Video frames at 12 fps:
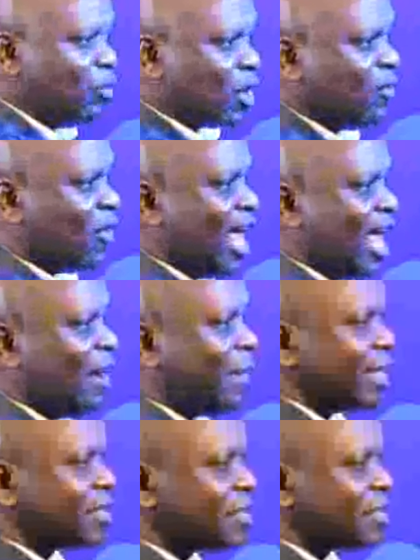for
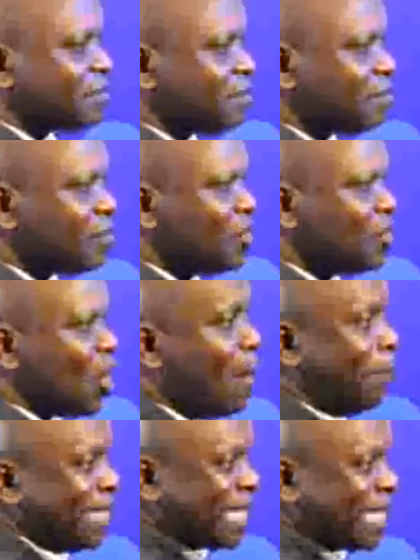helpers. Don't
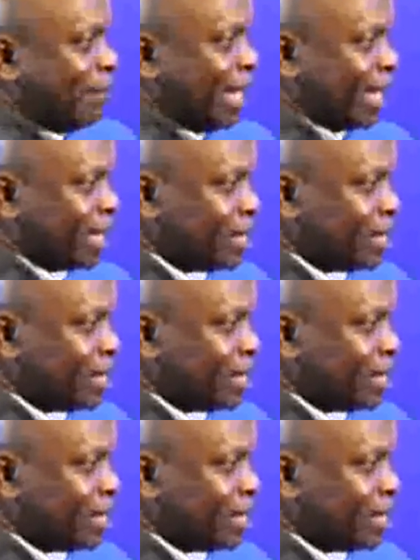pity me.